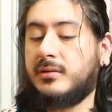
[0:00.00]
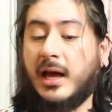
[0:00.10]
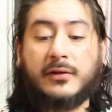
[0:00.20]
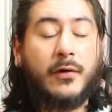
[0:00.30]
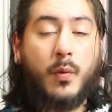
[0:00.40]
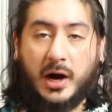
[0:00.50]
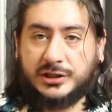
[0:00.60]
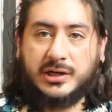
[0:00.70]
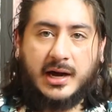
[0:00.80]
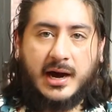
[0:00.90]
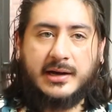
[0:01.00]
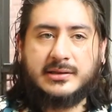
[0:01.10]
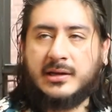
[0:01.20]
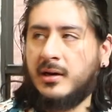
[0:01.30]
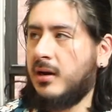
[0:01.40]
Thanks for watching,
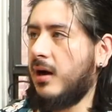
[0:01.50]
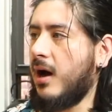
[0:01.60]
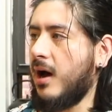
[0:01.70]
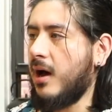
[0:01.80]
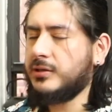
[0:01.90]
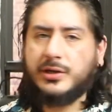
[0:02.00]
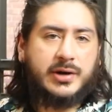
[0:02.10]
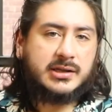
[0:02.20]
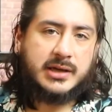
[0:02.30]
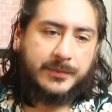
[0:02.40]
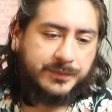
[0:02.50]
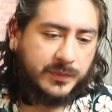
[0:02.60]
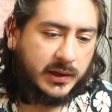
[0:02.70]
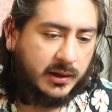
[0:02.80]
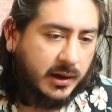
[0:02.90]
guys. I'll see you next time.
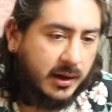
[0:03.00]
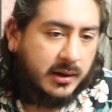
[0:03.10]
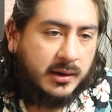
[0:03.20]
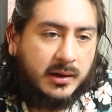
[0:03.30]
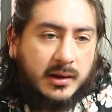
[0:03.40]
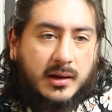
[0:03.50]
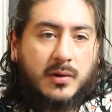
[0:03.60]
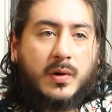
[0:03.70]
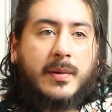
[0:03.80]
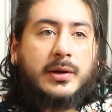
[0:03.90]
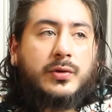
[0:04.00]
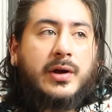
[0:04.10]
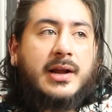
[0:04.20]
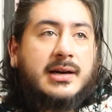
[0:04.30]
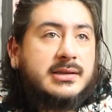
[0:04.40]
What am I
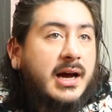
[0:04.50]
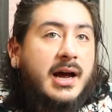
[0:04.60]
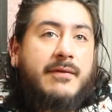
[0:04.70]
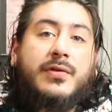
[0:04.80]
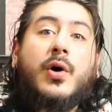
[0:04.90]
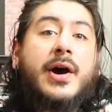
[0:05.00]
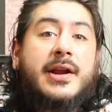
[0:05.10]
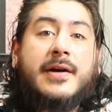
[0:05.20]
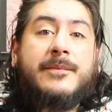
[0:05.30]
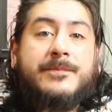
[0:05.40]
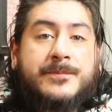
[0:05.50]
doing next? I have no idea.